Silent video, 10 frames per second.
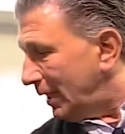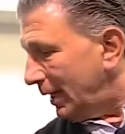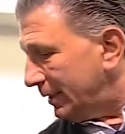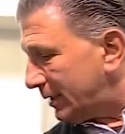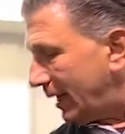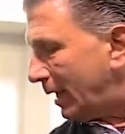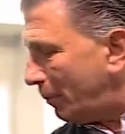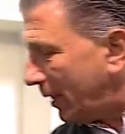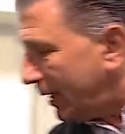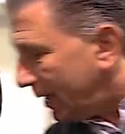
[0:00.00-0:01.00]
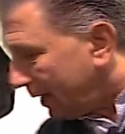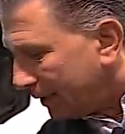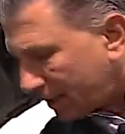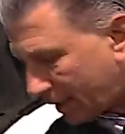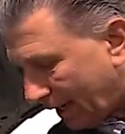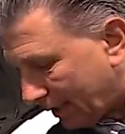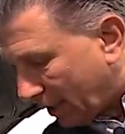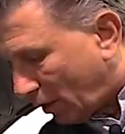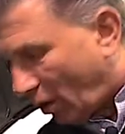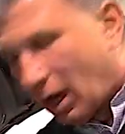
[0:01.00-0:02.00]
instead of being inside
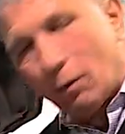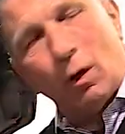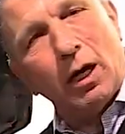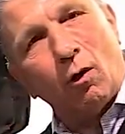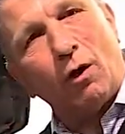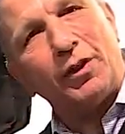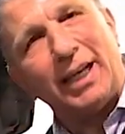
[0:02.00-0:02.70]
the car where all the